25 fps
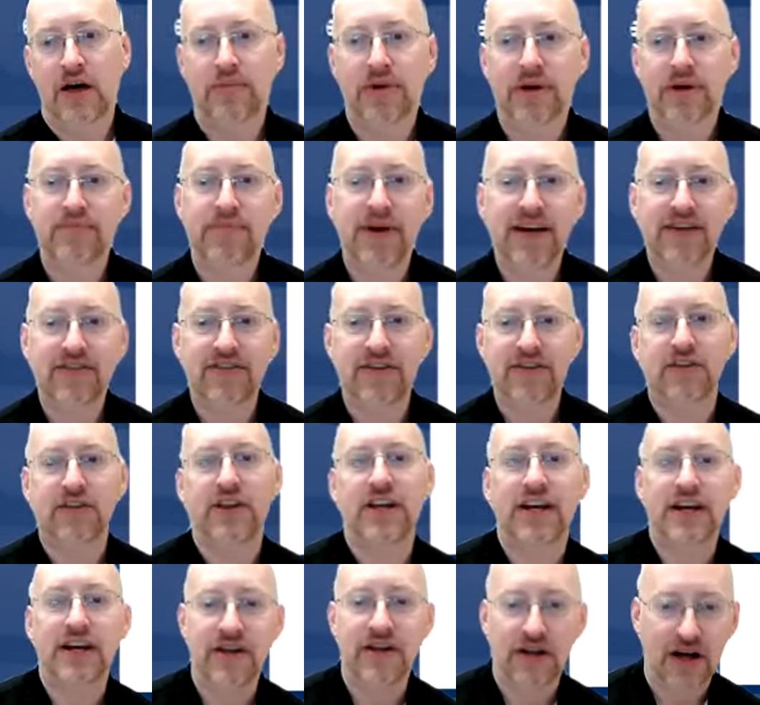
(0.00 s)
But
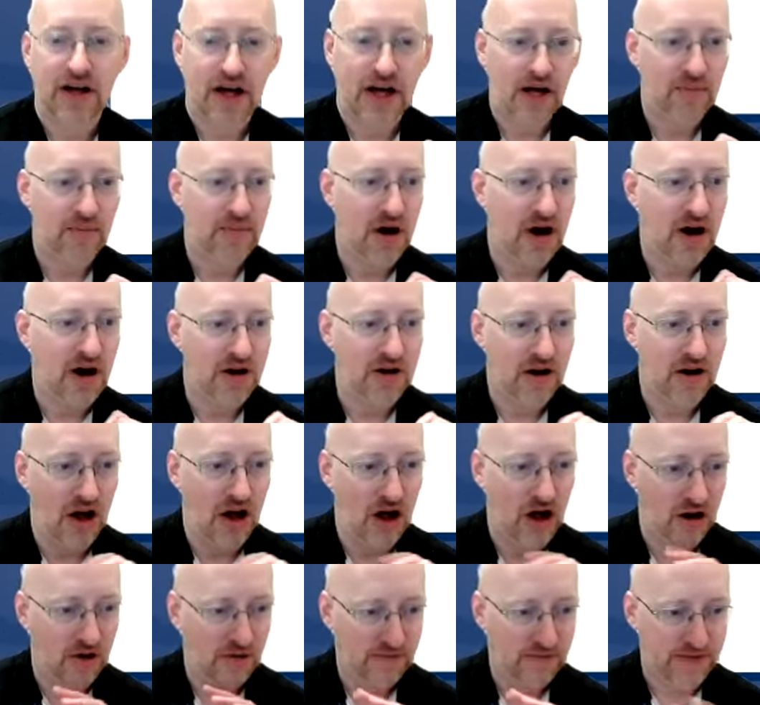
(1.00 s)
basically,
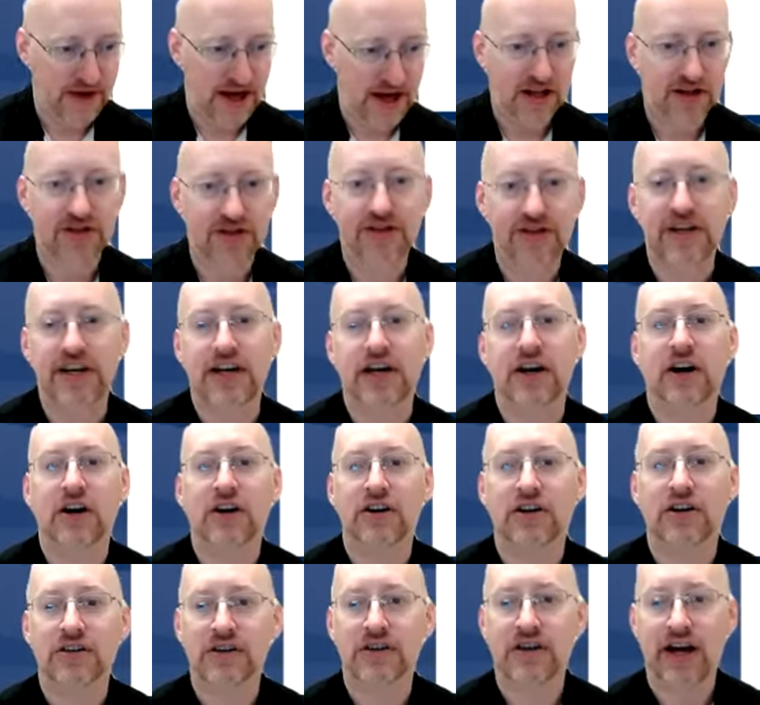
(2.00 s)
all faculty
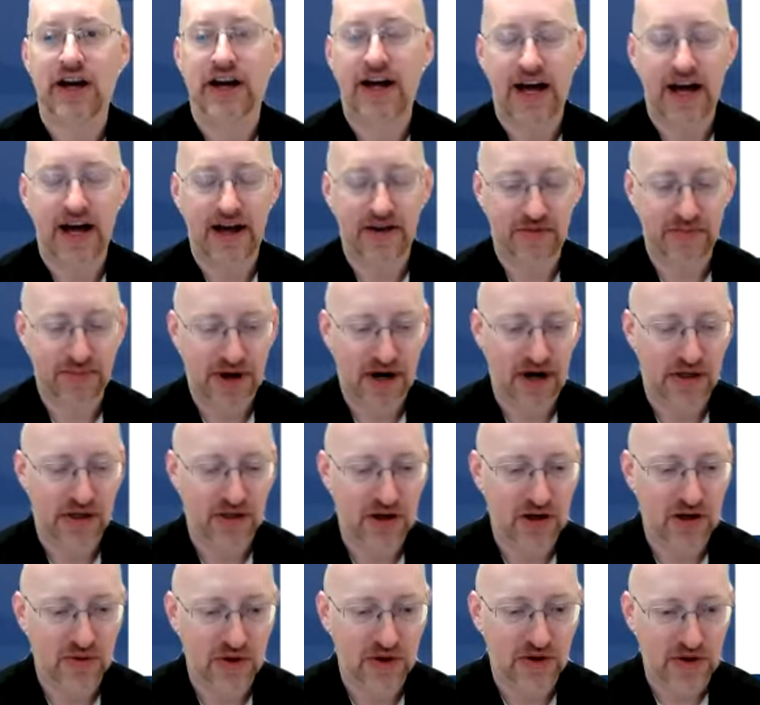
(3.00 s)
are, as part of
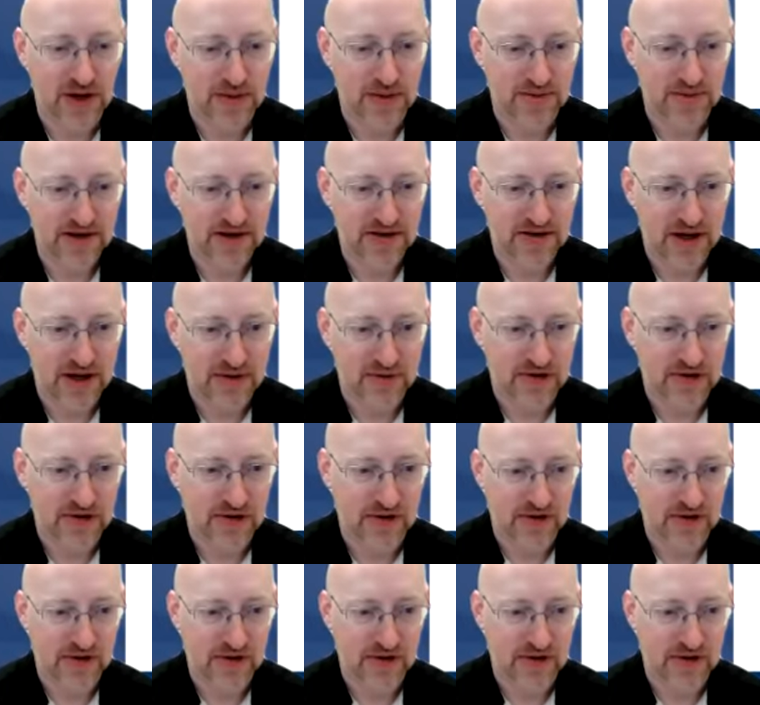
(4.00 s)
the new agreement that was